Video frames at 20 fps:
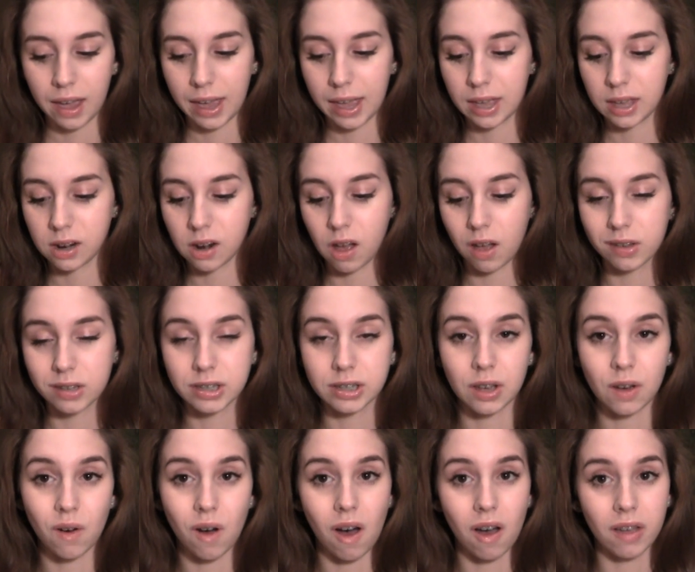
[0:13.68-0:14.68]
And
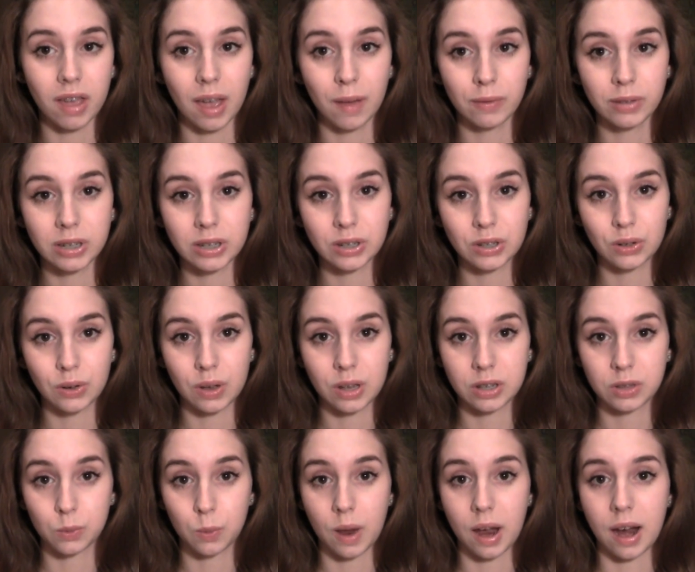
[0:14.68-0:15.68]
also, all you have to do
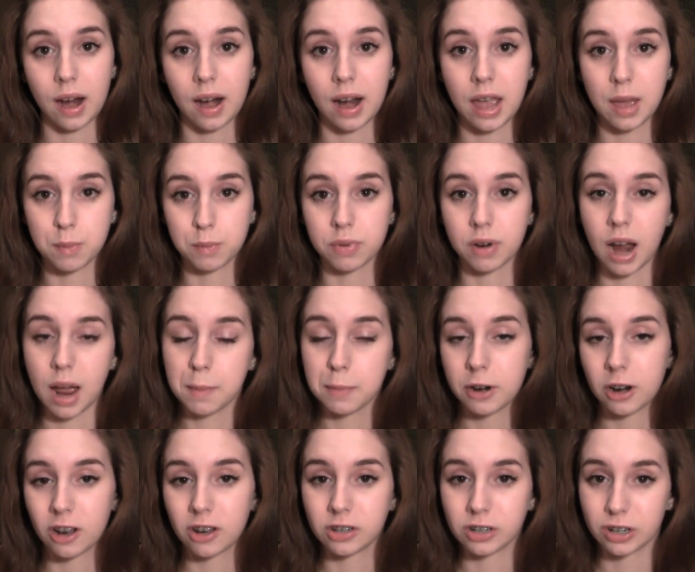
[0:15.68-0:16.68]
is wear a
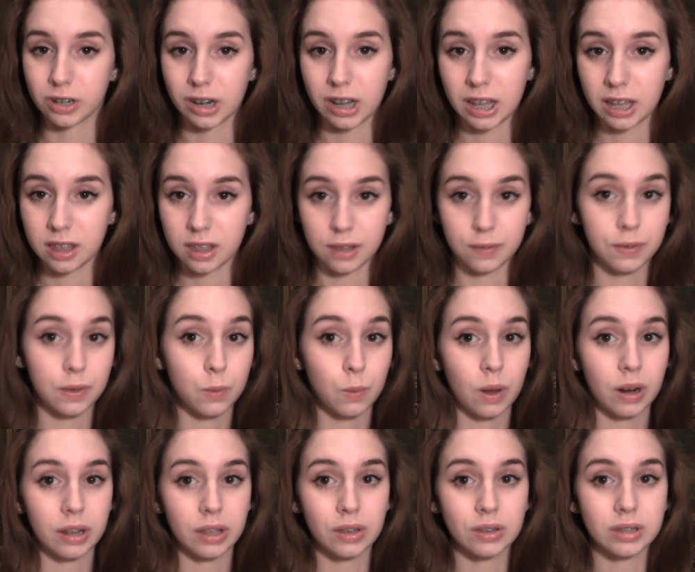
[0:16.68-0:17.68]
primer underneath if you
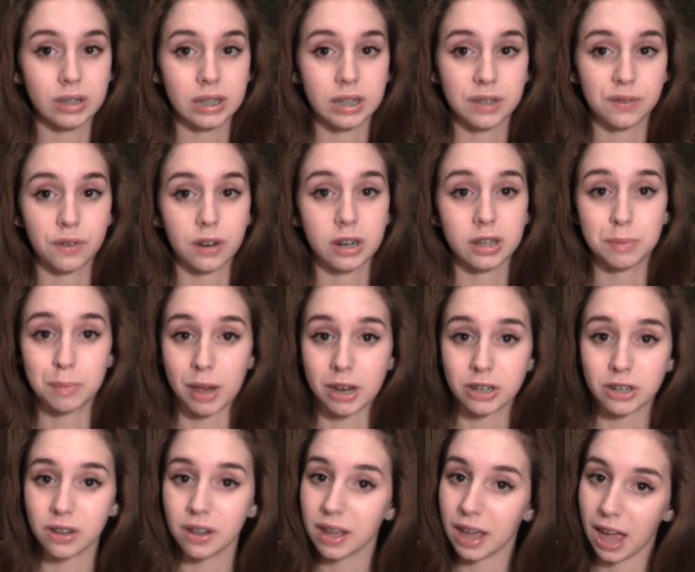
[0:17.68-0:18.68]
want to use this for a
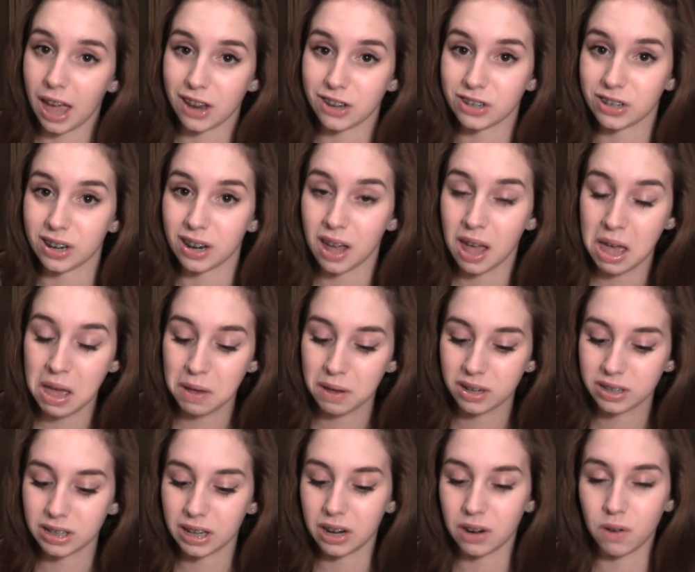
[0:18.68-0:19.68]
special occasion,
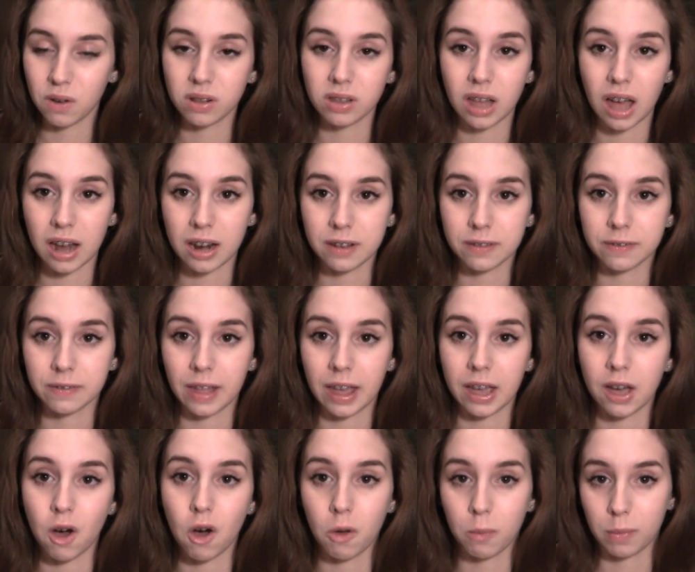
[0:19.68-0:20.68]
because I know a lot of
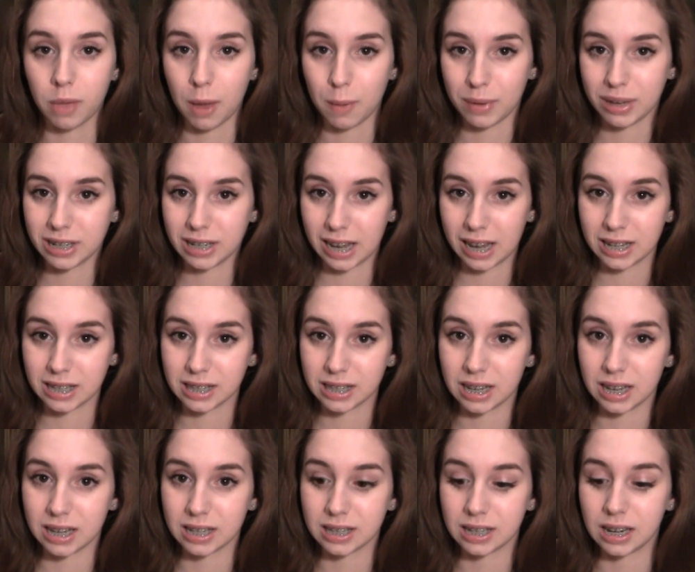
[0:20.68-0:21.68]
like homecoming
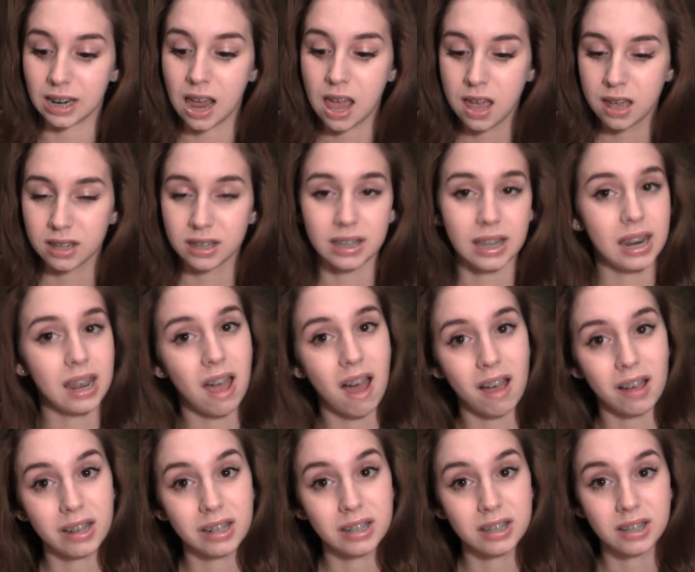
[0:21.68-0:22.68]
dances and Sadie
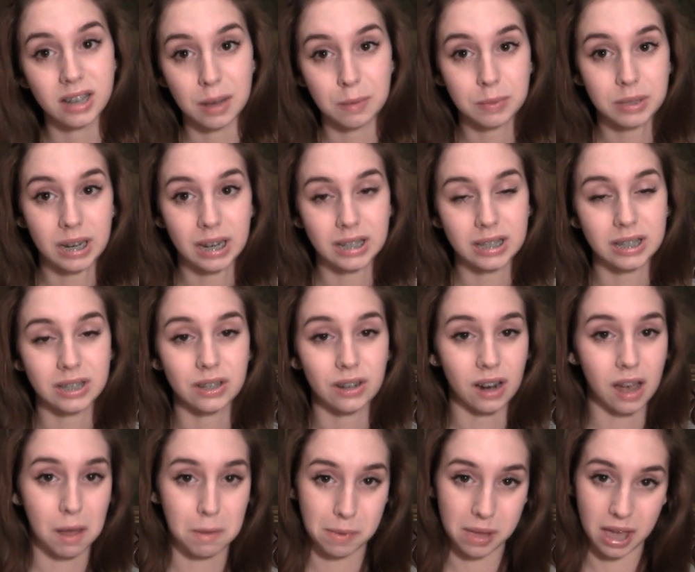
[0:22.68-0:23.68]
Hawkins type dances
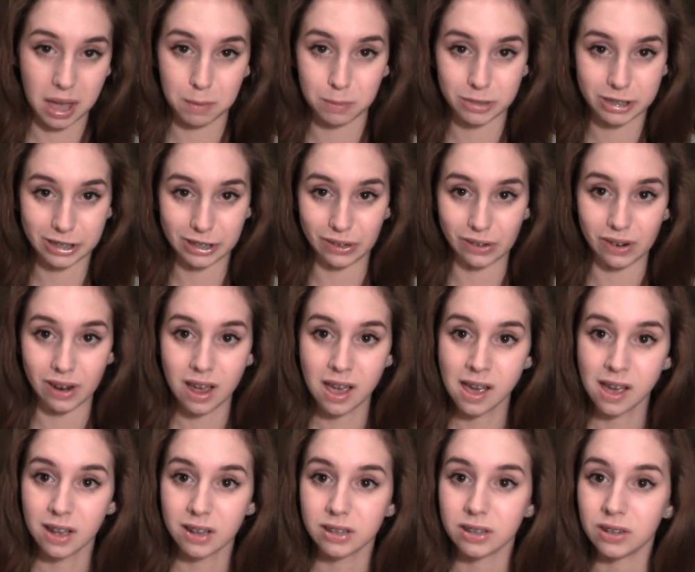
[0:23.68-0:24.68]
are coming up soon.
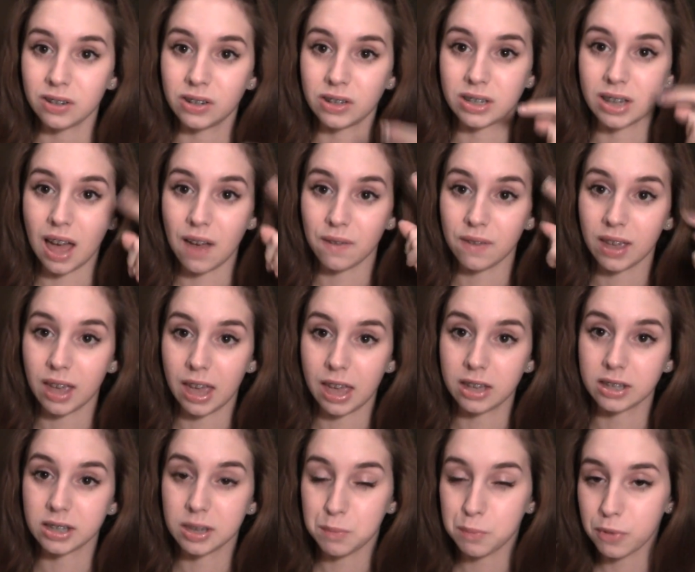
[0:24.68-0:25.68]
So just having
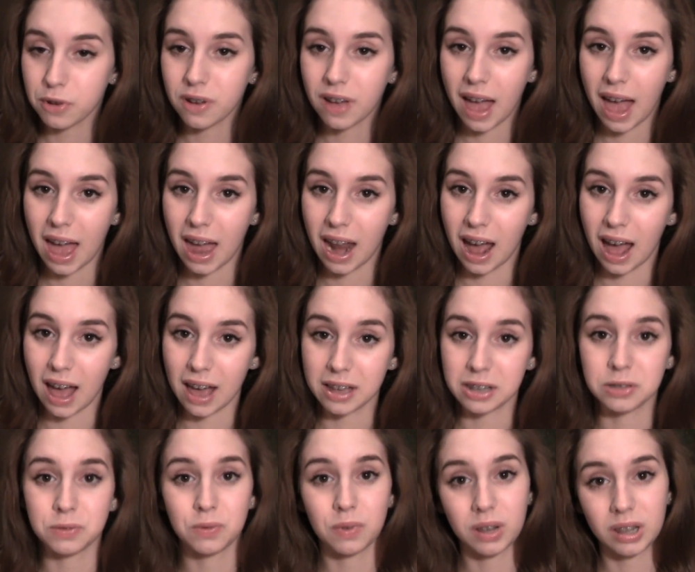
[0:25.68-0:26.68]
a simple cat eye
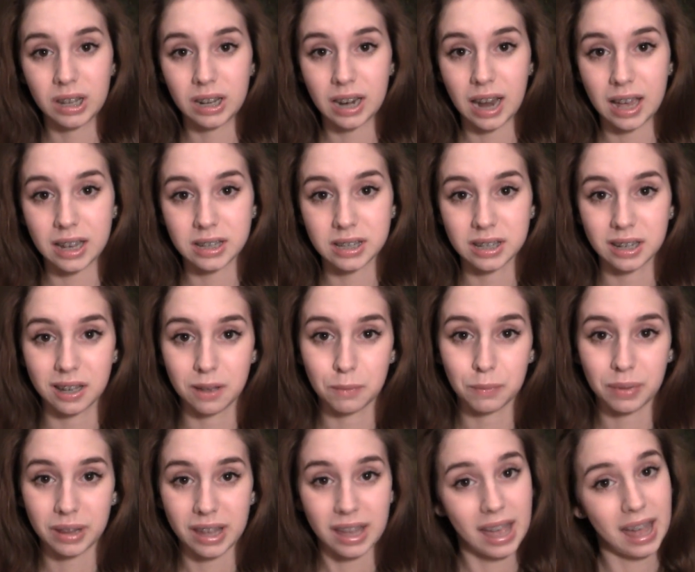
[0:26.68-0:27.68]
is really nice to
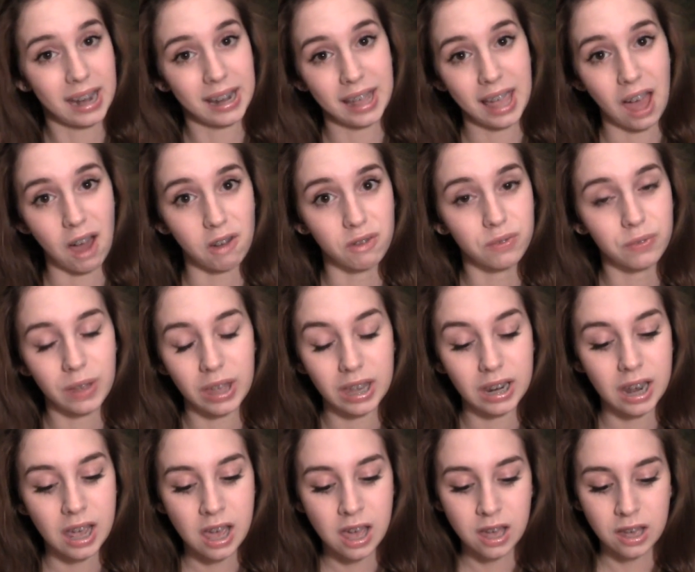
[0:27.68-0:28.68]
complete any
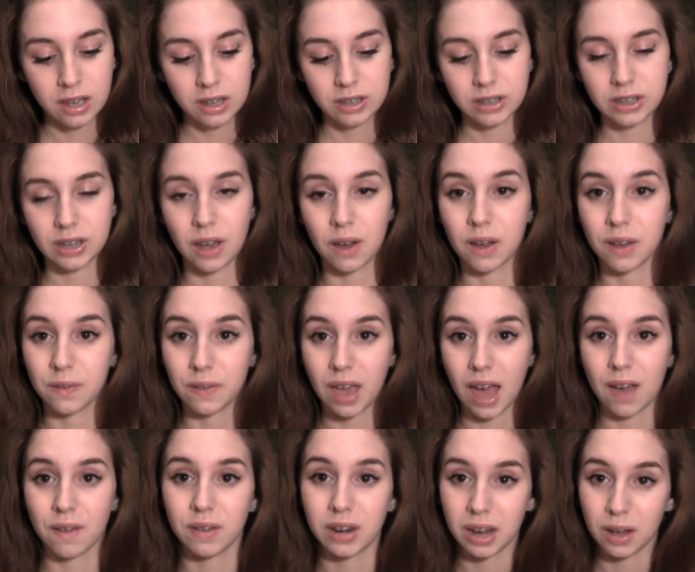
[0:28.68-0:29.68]
outfit. So if
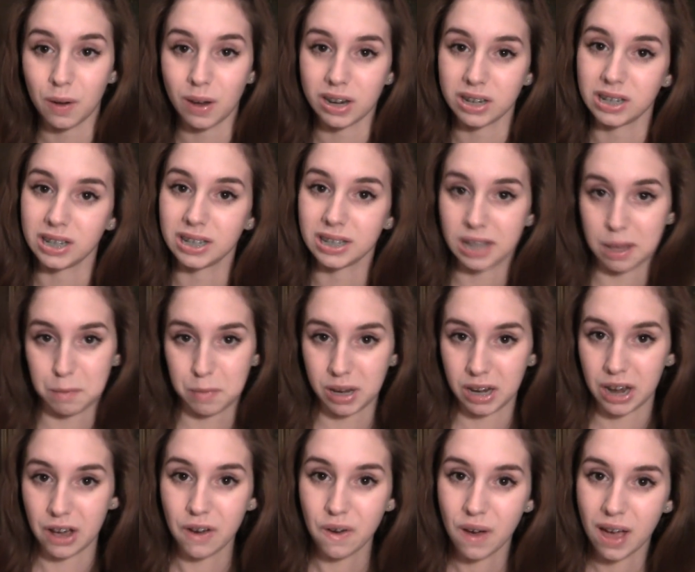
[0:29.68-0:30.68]
you have any questions, let
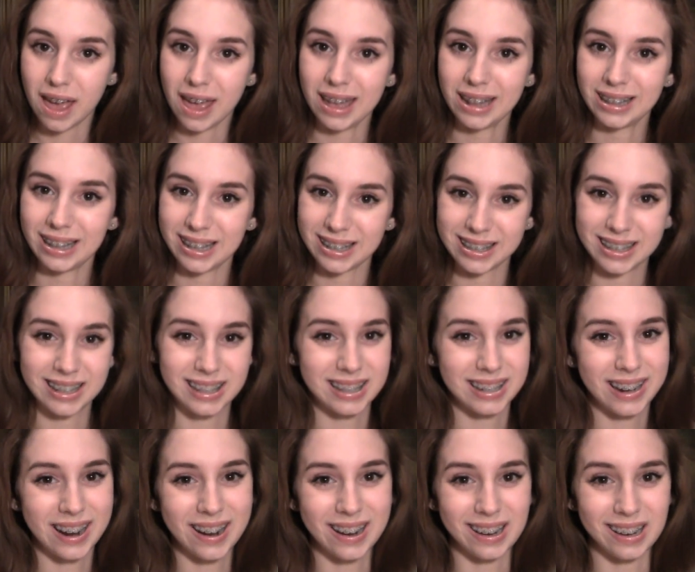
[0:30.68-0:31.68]
me know and let's
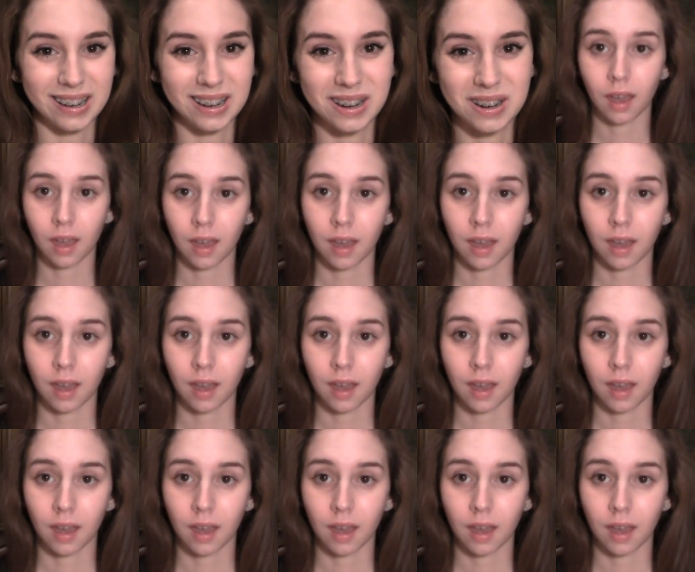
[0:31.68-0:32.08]
get started.